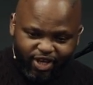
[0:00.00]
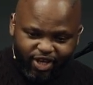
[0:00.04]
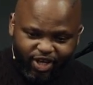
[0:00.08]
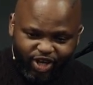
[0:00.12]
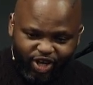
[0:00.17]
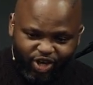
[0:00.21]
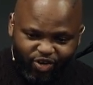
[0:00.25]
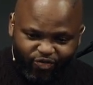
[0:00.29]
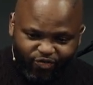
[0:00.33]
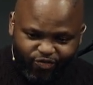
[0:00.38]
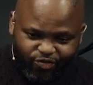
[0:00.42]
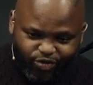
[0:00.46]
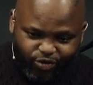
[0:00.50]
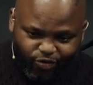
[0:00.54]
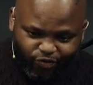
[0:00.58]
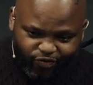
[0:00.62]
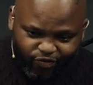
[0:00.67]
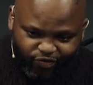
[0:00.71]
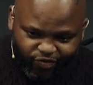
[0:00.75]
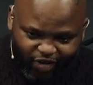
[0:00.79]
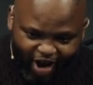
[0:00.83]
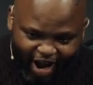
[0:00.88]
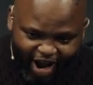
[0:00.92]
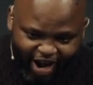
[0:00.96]
If you
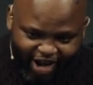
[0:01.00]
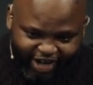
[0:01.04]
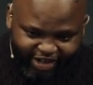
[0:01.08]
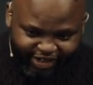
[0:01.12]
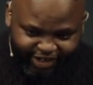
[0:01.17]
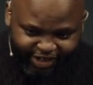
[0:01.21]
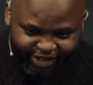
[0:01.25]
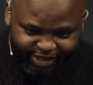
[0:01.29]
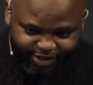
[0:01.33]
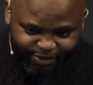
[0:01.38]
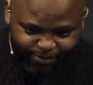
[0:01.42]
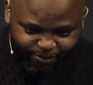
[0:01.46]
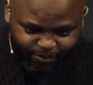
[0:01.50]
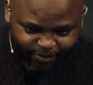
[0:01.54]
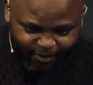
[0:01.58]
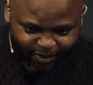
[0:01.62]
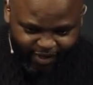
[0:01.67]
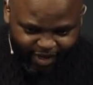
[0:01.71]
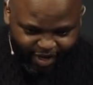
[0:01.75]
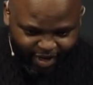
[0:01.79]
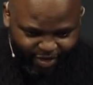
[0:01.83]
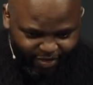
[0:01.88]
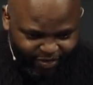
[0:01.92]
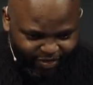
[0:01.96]
find it,
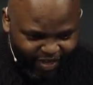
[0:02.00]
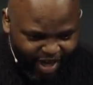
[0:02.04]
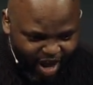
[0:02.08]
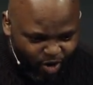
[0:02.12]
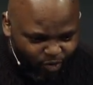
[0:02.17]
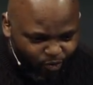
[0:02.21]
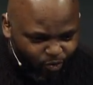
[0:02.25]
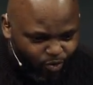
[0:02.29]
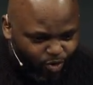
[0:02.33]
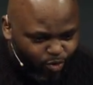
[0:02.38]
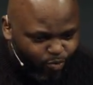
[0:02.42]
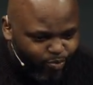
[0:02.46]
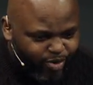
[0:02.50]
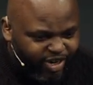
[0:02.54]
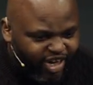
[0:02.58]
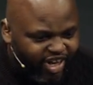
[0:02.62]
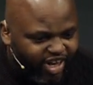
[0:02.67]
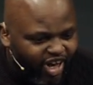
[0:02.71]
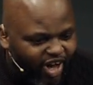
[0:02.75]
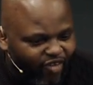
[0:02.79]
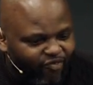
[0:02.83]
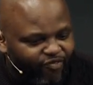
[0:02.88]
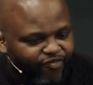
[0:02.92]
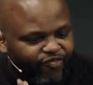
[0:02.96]
there will be
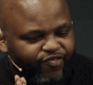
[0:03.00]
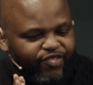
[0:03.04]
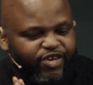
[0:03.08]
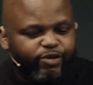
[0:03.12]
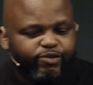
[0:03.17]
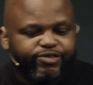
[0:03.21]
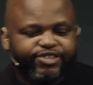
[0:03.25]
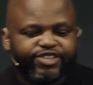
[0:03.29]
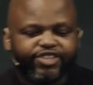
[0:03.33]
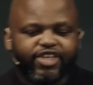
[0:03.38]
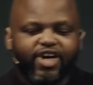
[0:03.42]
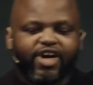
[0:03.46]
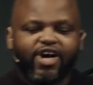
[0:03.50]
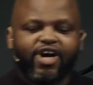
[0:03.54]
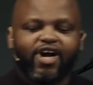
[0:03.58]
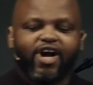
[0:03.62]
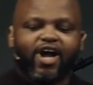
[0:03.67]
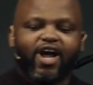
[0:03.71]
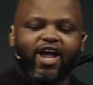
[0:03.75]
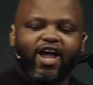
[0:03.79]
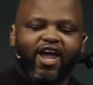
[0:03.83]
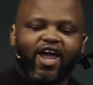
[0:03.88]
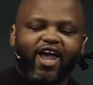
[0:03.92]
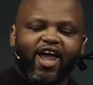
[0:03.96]
a future
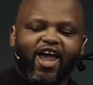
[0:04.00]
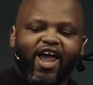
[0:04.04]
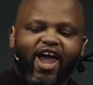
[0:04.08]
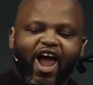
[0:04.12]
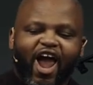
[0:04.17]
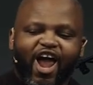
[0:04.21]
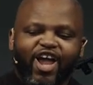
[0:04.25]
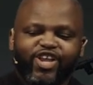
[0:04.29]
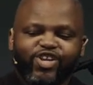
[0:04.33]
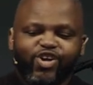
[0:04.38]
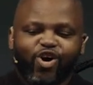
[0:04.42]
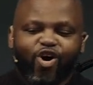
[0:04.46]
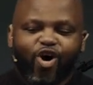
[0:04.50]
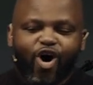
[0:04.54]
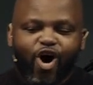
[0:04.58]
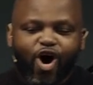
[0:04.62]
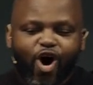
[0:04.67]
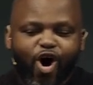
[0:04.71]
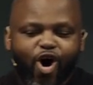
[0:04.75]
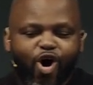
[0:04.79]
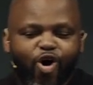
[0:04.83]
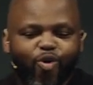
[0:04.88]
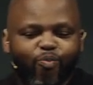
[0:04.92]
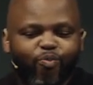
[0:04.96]
and your
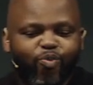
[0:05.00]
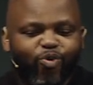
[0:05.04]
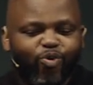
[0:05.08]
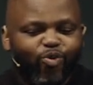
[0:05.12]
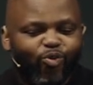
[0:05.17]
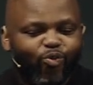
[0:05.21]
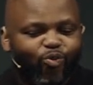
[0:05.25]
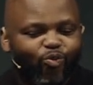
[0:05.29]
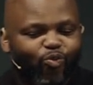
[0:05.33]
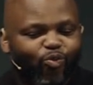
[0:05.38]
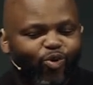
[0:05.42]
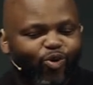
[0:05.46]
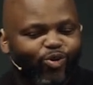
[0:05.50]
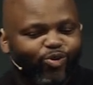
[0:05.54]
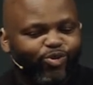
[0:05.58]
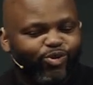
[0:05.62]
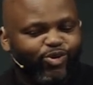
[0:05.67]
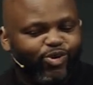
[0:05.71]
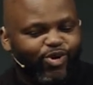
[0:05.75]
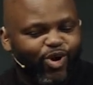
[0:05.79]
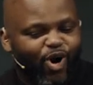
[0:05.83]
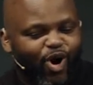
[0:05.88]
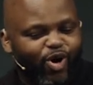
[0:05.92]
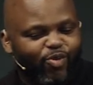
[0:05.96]
hope will
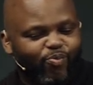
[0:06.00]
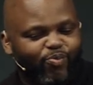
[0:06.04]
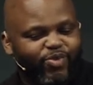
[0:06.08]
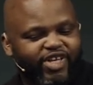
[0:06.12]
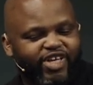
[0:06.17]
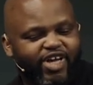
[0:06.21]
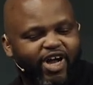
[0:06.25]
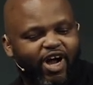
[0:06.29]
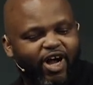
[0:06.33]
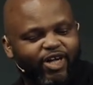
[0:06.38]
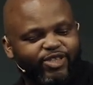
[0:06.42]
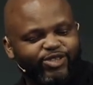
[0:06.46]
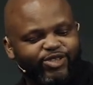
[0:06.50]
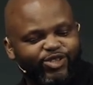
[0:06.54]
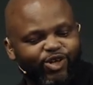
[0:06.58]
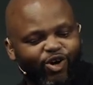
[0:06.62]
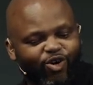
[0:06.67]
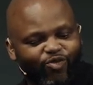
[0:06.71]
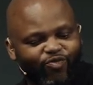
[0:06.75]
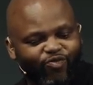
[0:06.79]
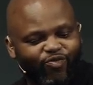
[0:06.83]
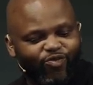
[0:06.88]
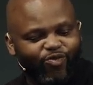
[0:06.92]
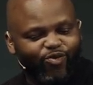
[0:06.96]
not be cut off.